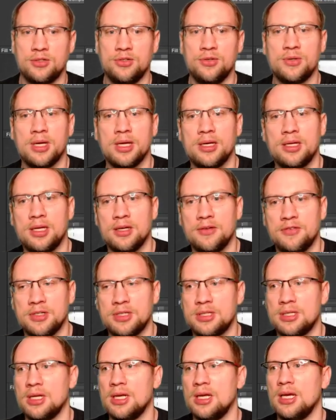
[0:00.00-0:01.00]
You can give
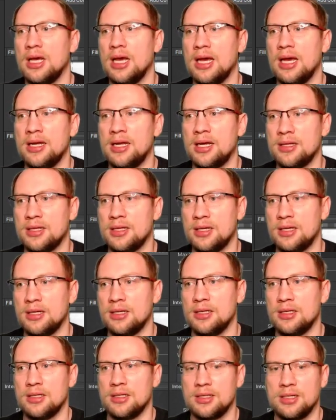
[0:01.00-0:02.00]
it another
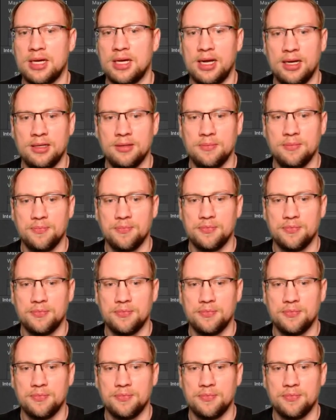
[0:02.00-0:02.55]
color.